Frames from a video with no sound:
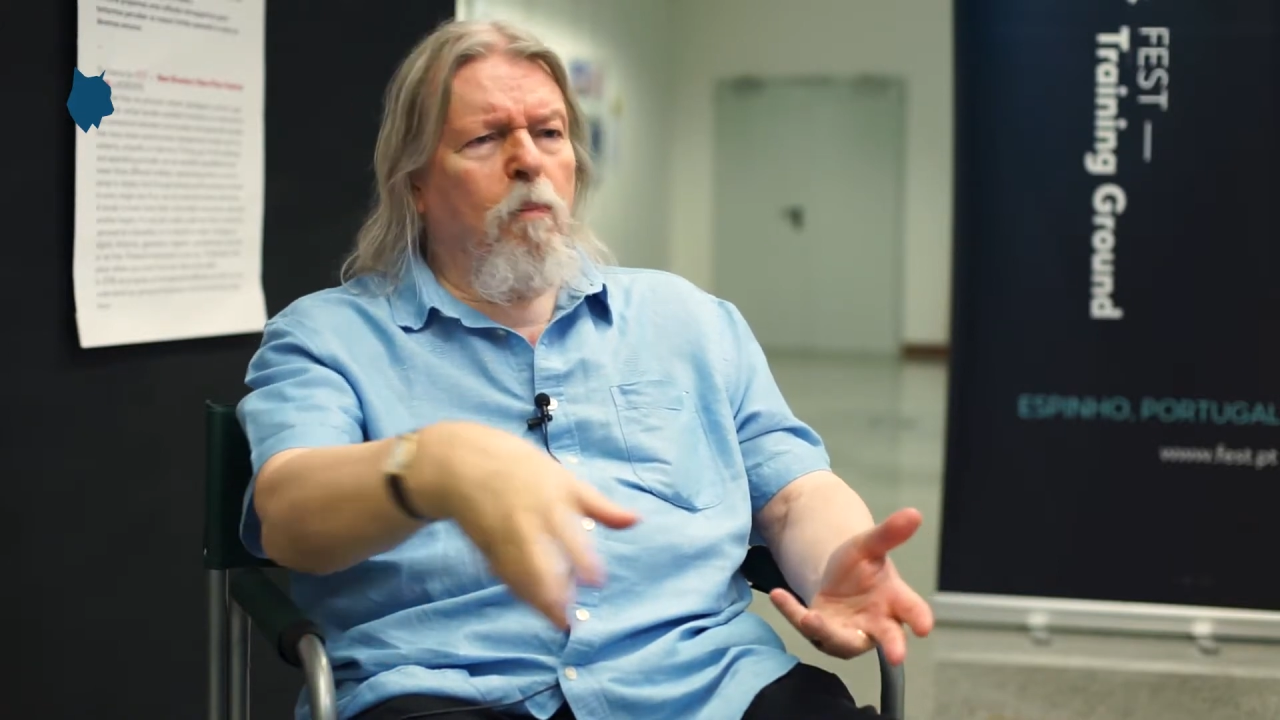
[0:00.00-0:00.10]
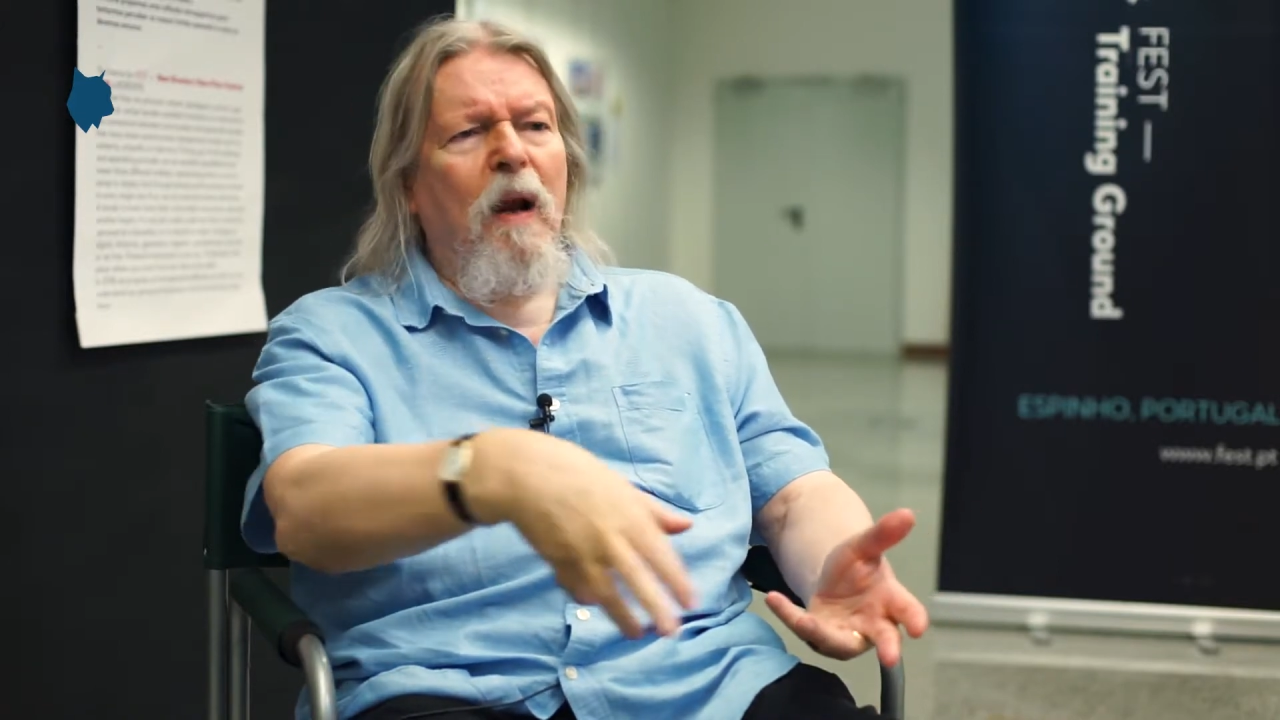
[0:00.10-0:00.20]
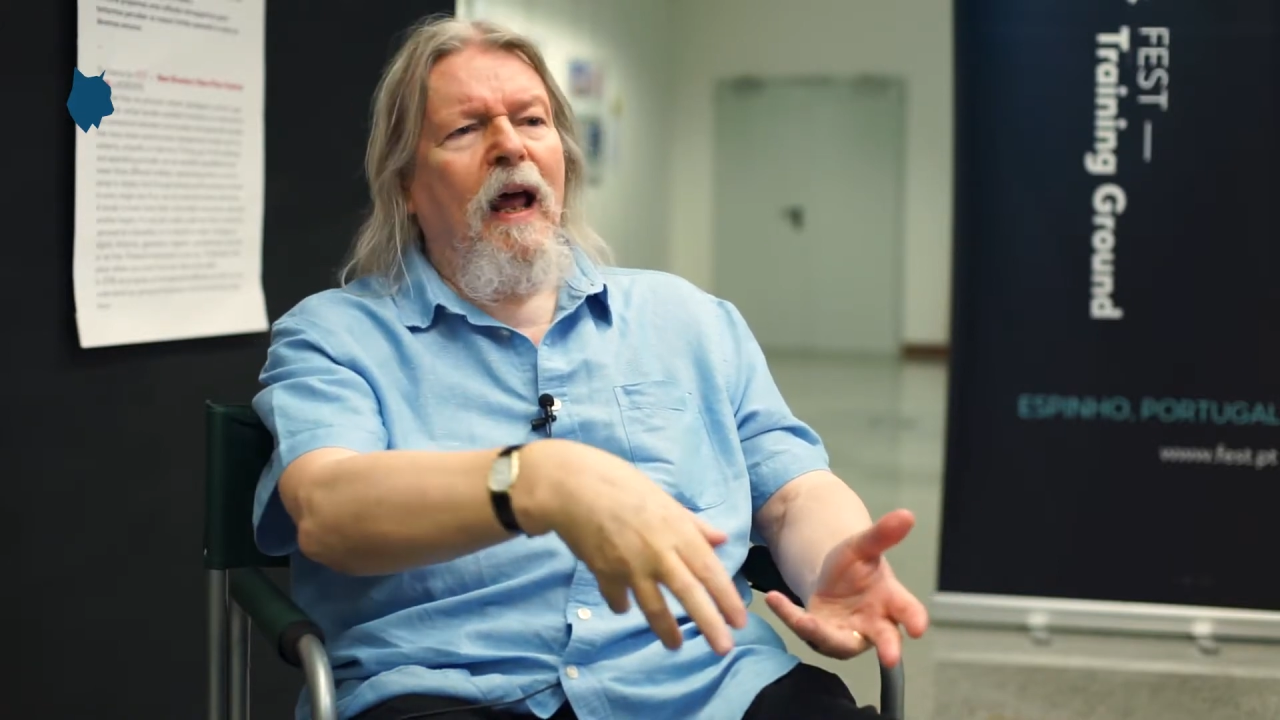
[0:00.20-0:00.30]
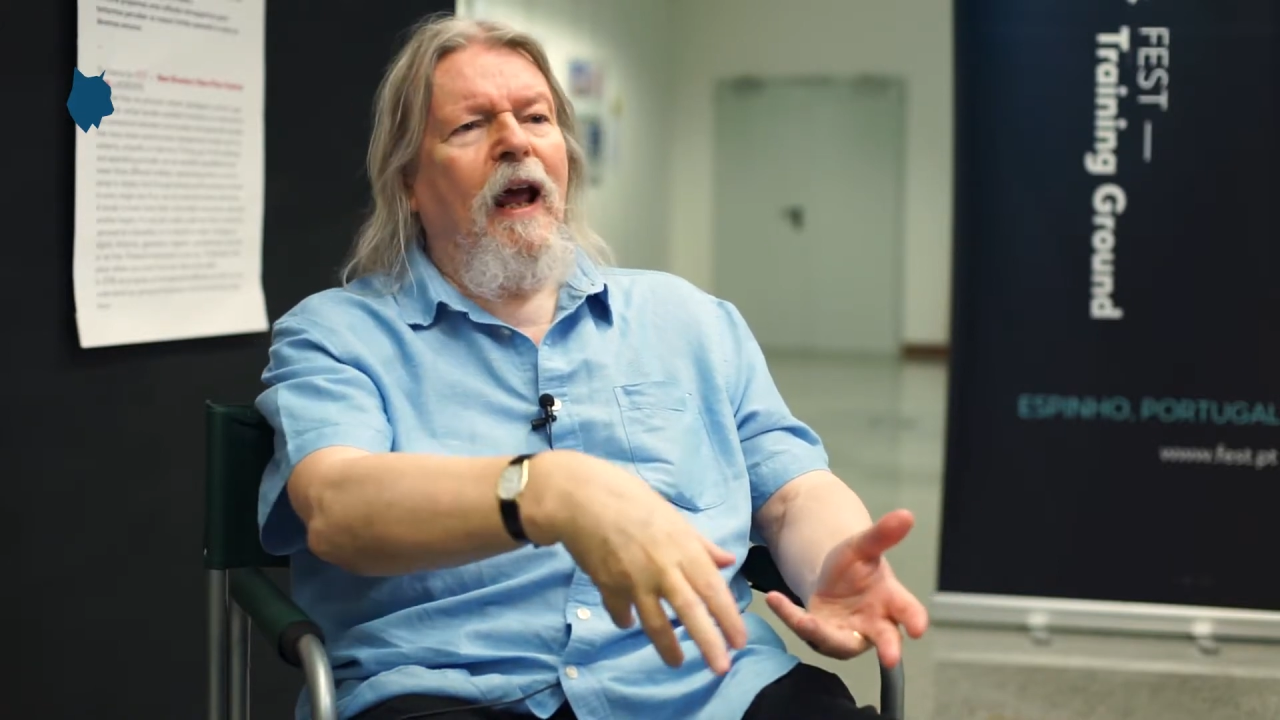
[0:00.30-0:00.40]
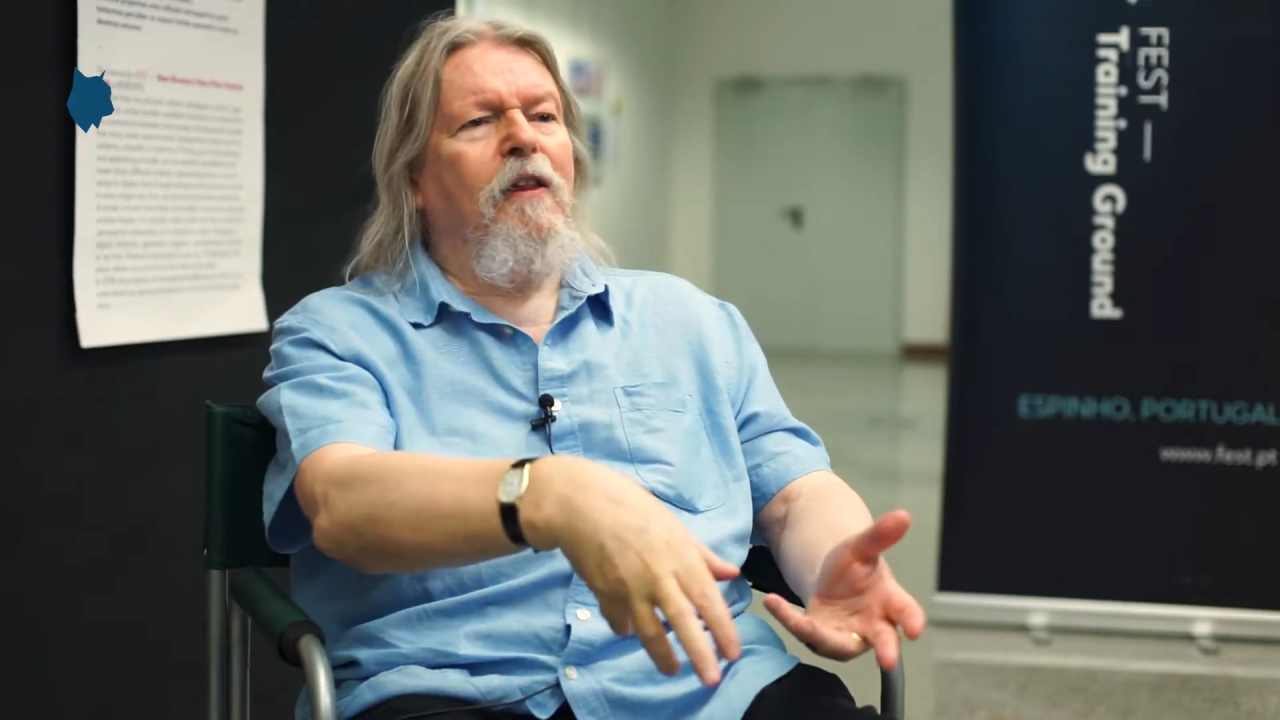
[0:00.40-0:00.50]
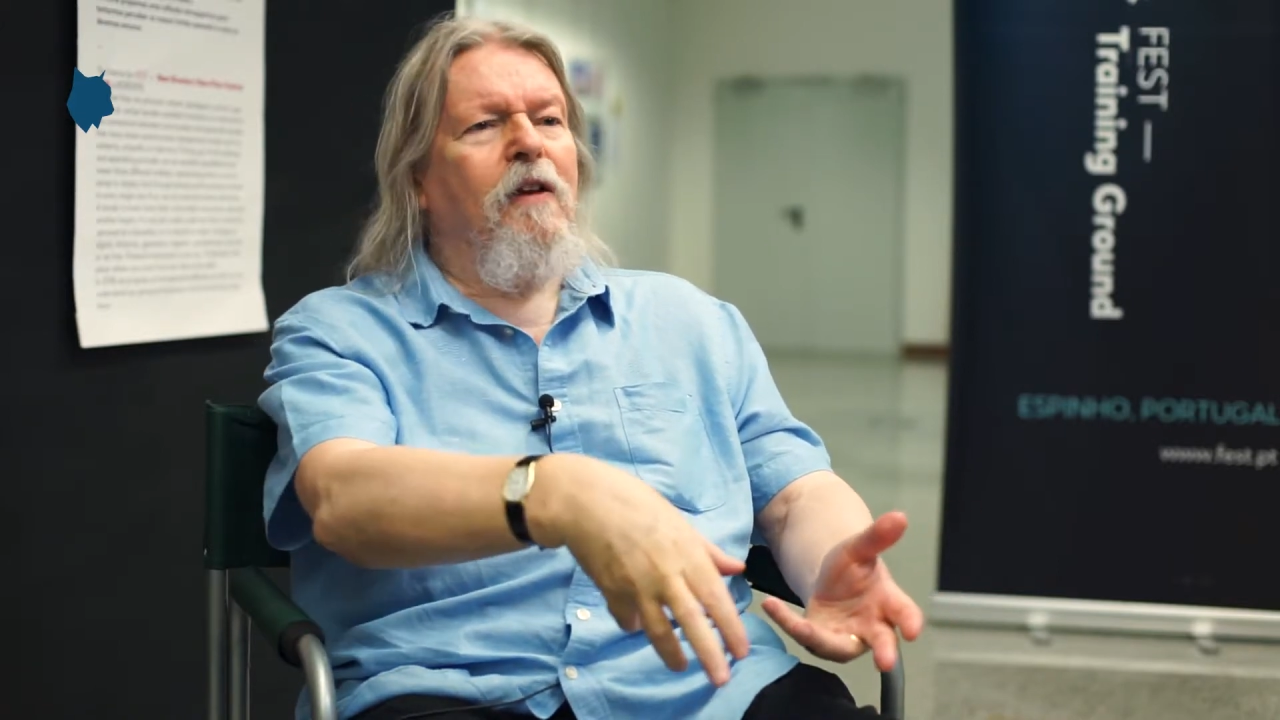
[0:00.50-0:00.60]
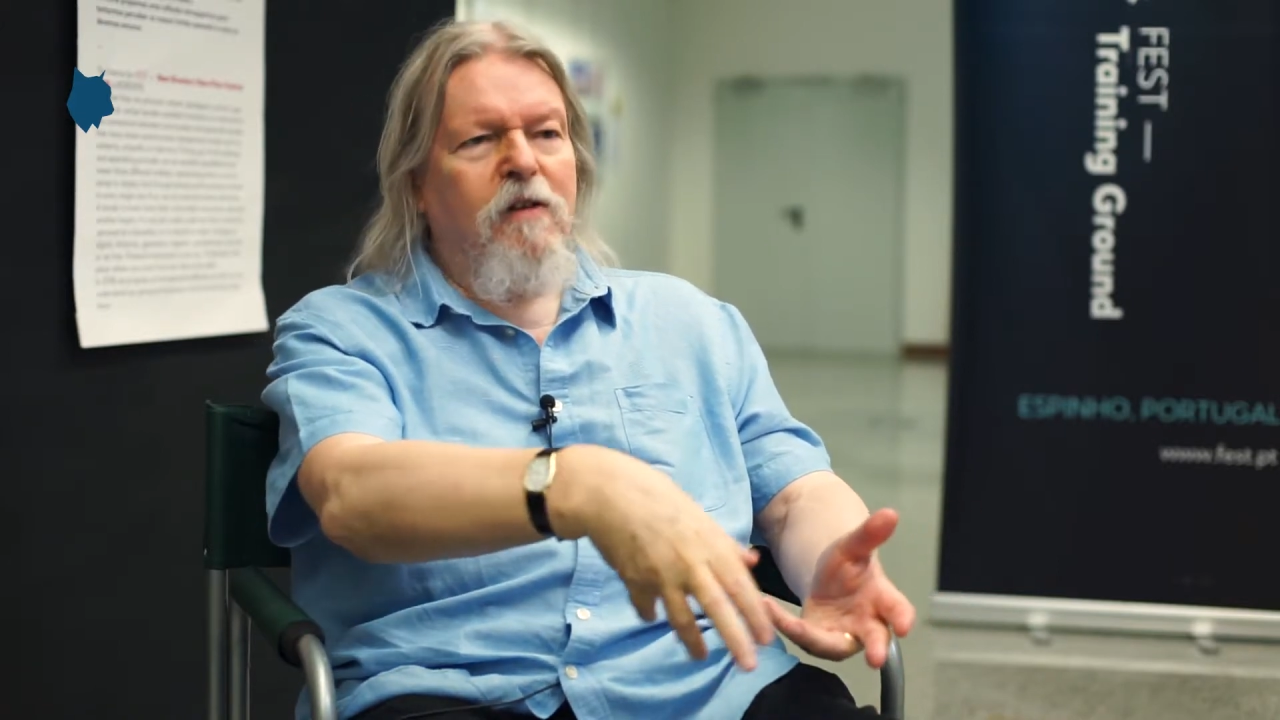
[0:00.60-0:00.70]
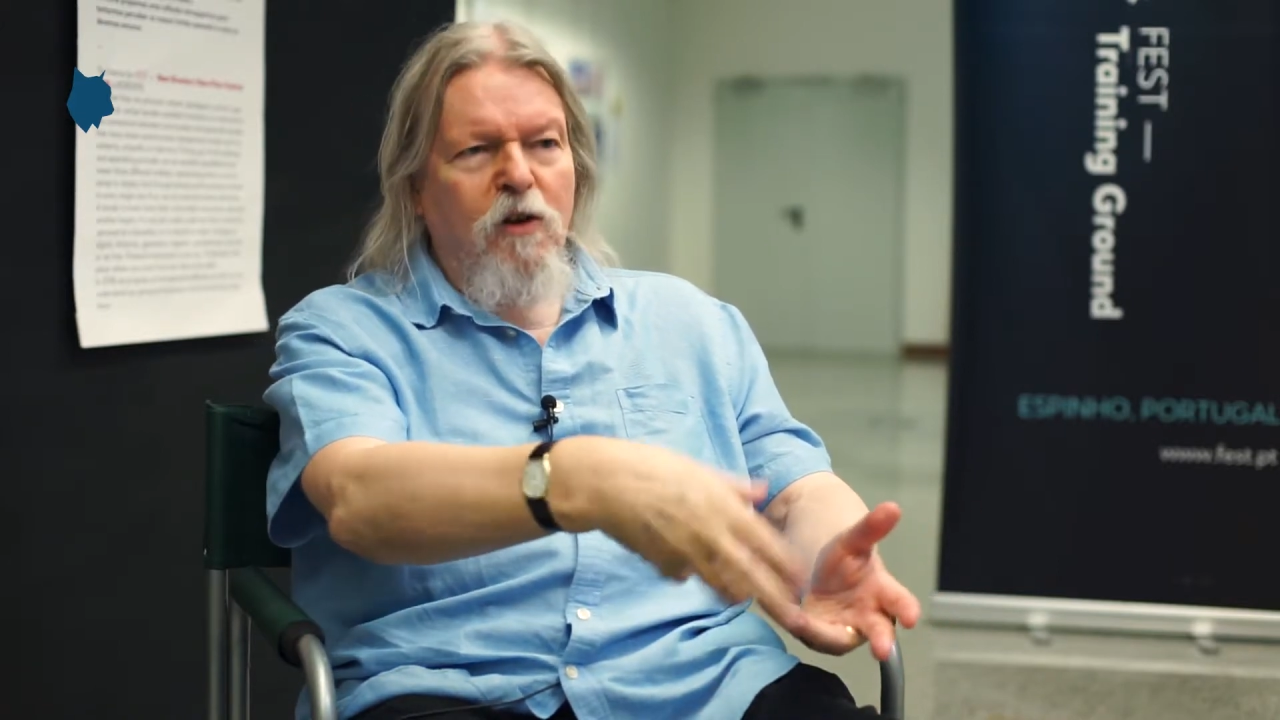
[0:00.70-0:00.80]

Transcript: play that